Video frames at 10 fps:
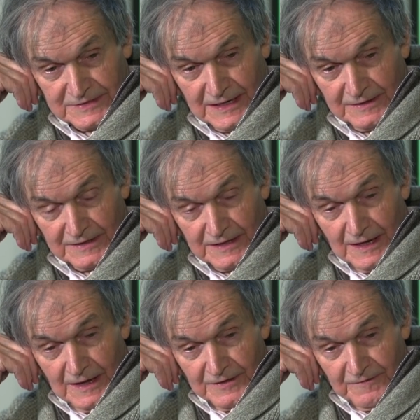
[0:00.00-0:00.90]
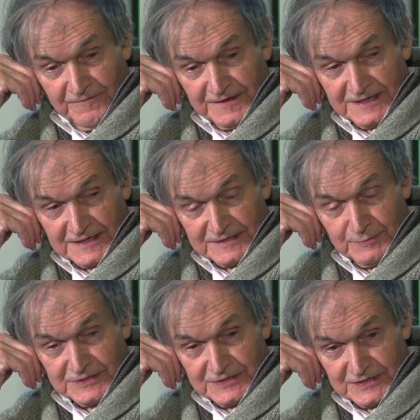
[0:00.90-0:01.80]
I'm saying that the physics
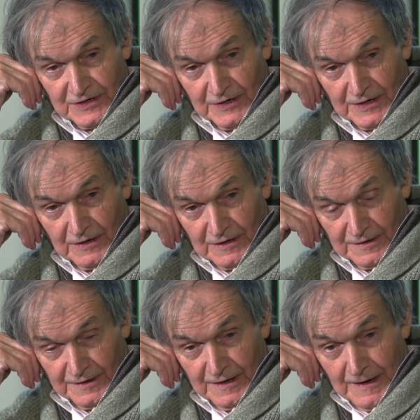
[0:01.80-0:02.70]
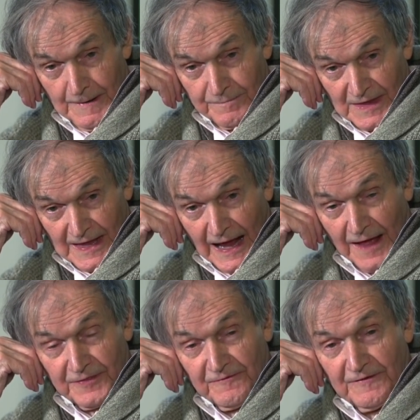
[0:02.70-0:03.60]
which is going on
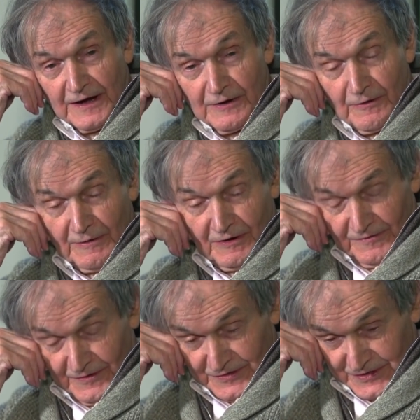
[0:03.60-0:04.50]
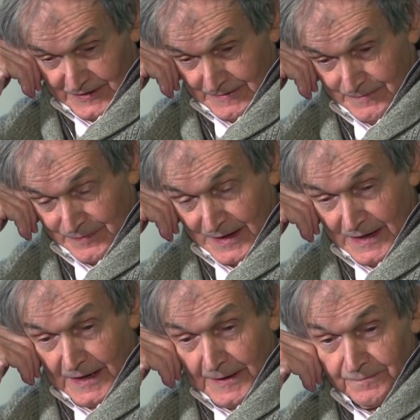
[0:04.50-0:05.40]
at the very remote future
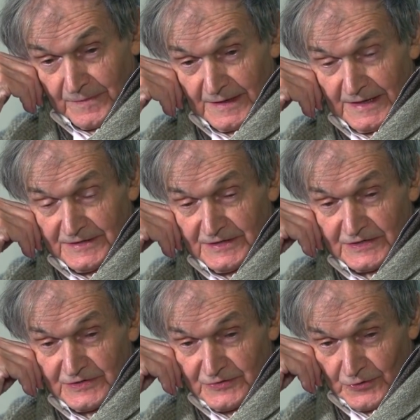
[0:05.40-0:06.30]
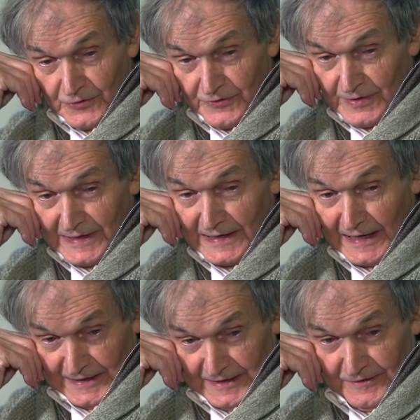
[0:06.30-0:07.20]
is extraordinarily
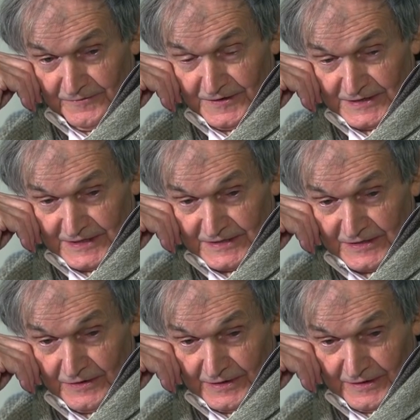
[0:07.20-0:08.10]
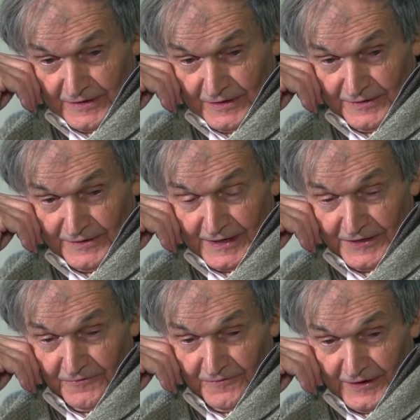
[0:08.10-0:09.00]
like the physics going on at
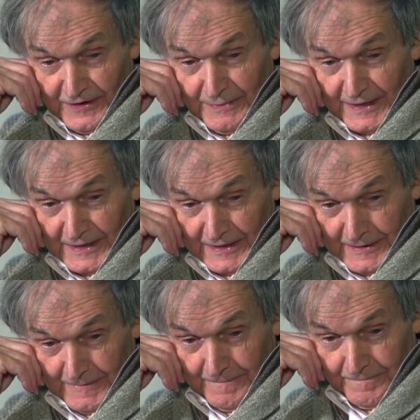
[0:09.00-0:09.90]
the very beginning.